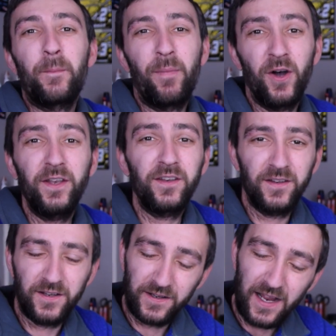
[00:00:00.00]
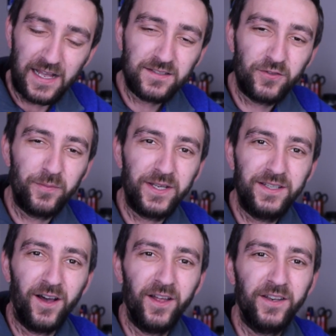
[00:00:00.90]
But it has to be
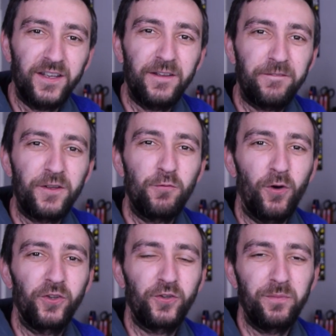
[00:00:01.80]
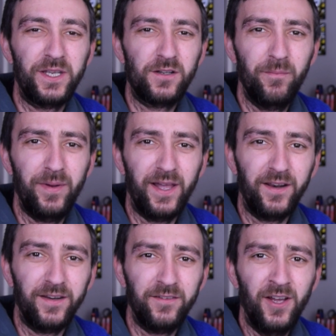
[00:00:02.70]
done if you want to be
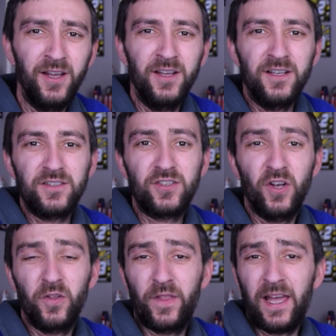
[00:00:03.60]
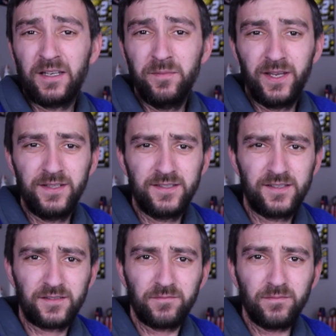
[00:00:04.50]
competitive. So that
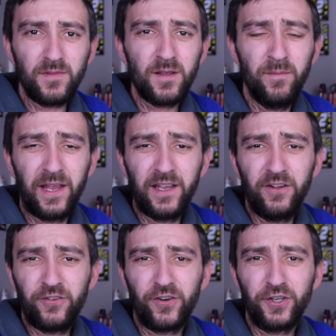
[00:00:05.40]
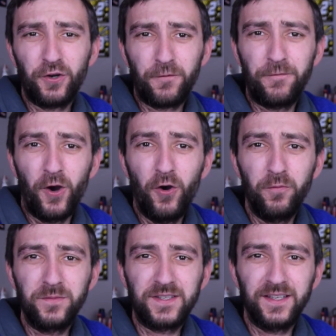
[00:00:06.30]
means making sure your
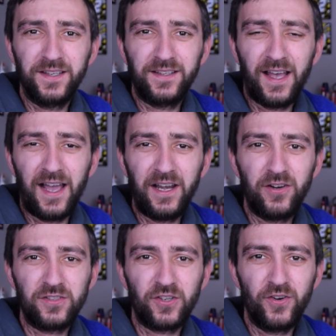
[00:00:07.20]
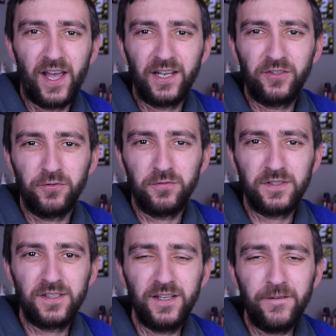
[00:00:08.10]
foams in the tires are not too
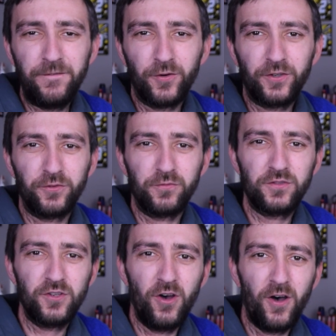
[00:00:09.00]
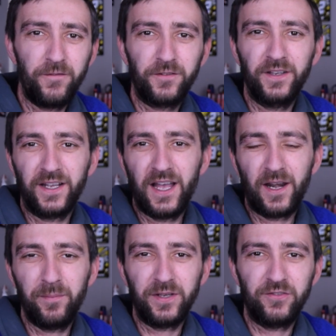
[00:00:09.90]
stiff or too soft. They
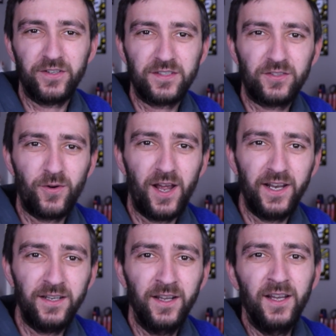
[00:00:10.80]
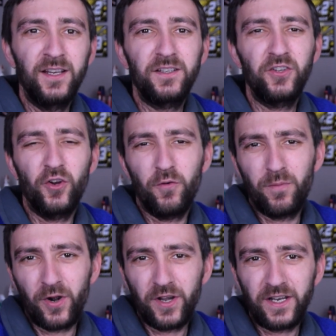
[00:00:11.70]
gotta be just right.
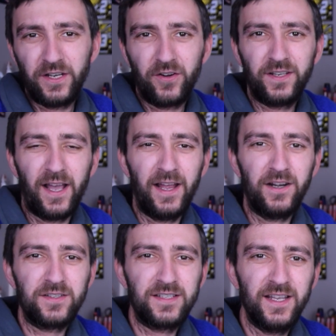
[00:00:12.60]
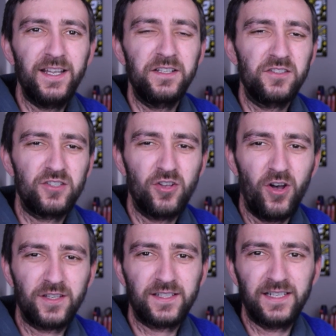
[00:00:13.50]
Burning your tires in,
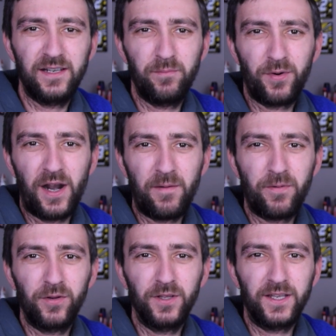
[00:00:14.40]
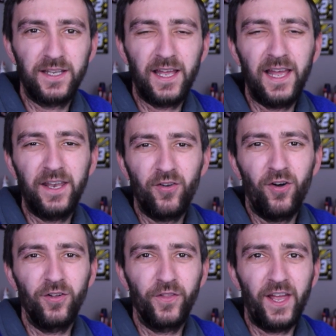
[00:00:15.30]
saucing them properly, and
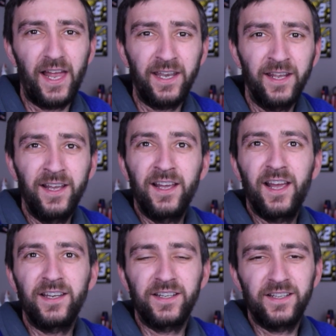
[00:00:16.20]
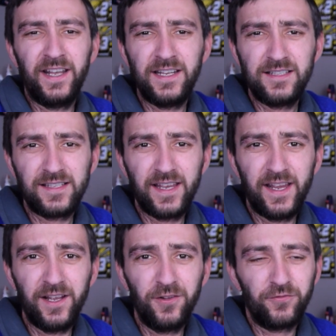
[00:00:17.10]
all that. And in 8
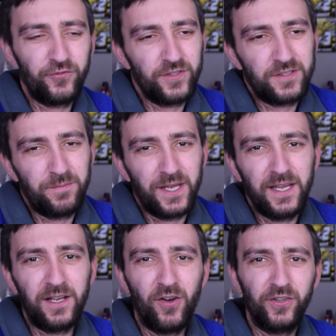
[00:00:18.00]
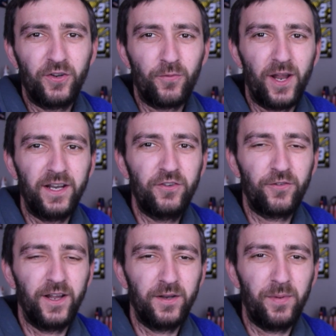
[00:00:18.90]
scale, just being on the right
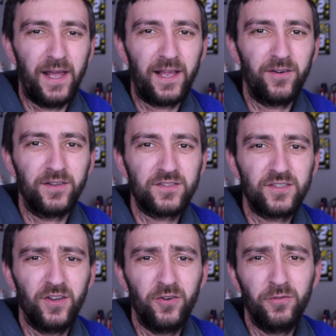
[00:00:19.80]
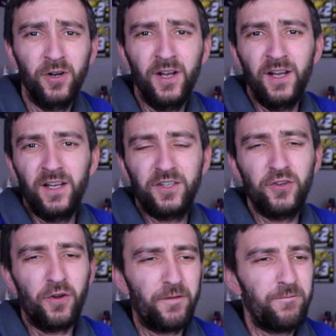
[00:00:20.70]
tread pattern. So,
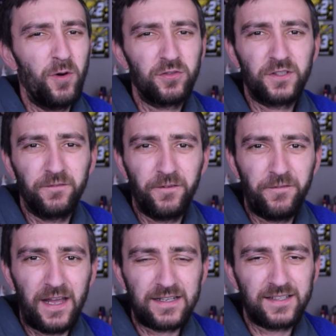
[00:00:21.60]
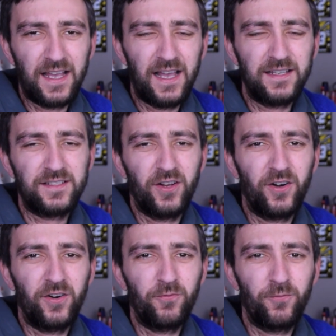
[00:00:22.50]
if most of the fast guys
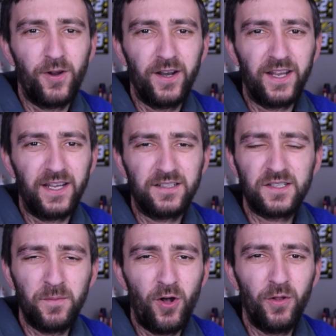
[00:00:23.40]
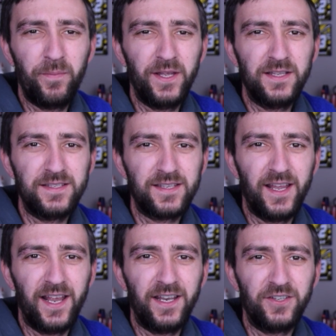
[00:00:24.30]
are running small pins
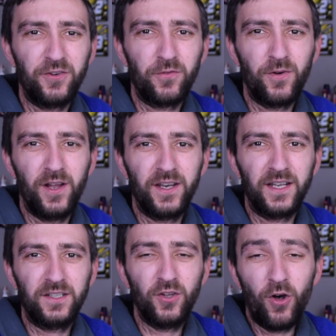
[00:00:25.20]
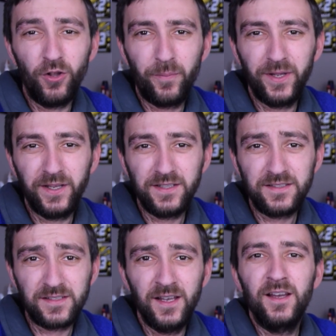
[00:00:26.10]
and you're running tall
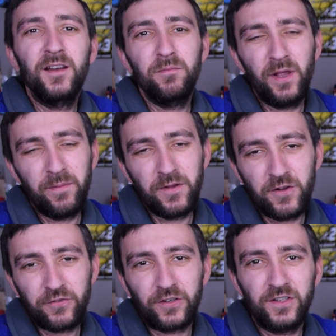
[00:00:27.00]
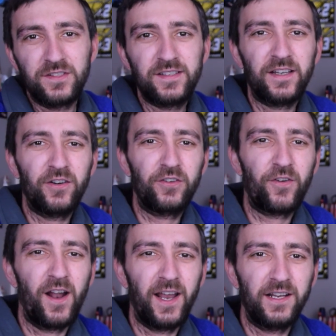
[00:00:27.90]
pins, maybe you should consider
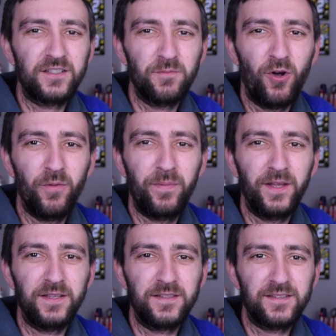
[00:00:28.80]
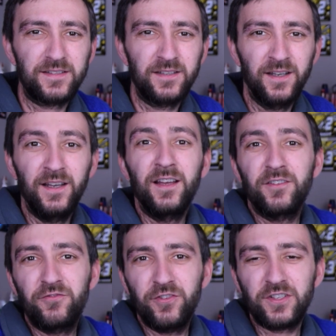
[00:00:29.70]
trying small pins
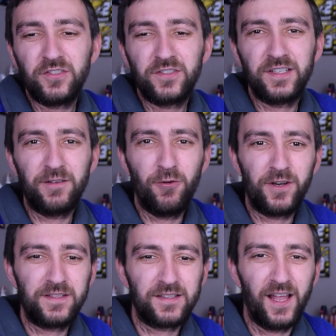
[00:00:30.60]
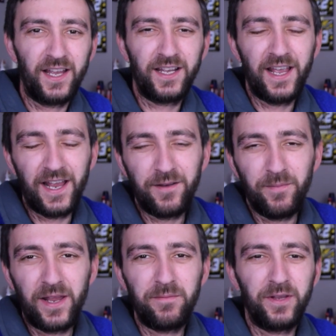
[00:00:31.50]
just to see what it's like, and
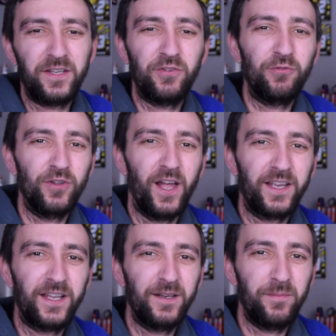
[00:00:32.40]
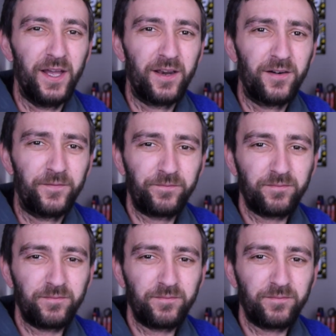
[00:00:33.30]
maybe you'll like it better.